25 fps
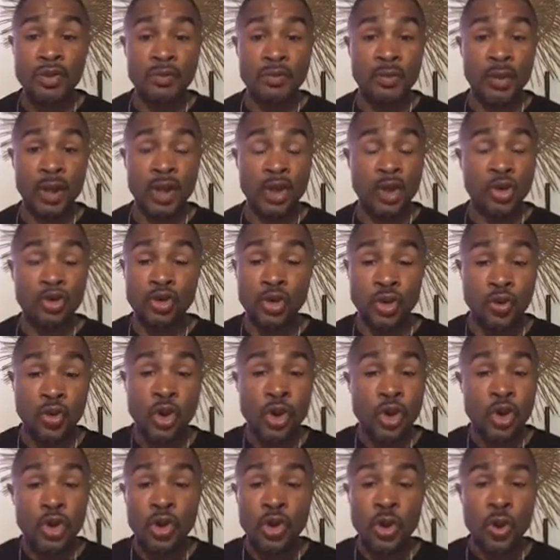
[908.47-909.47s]
I mean, because
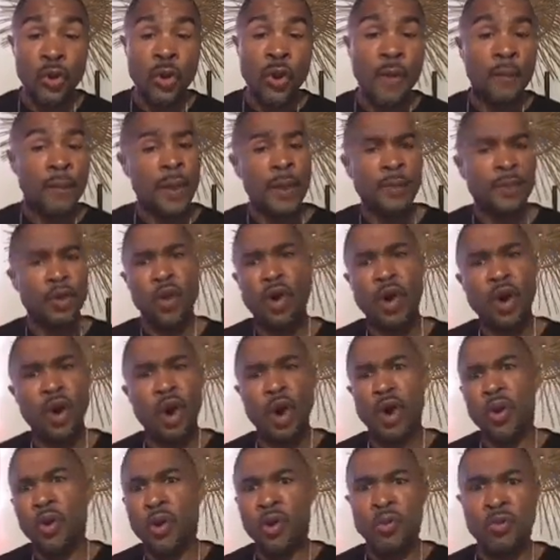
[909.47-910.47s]
people
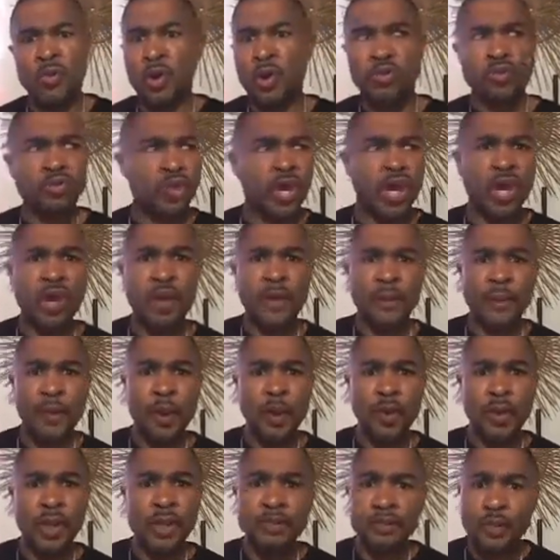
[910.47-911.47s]
are, oh, don't tell the
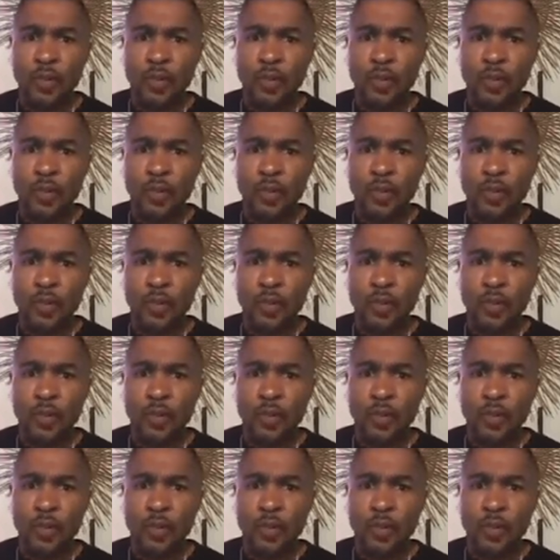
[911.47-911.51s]
police.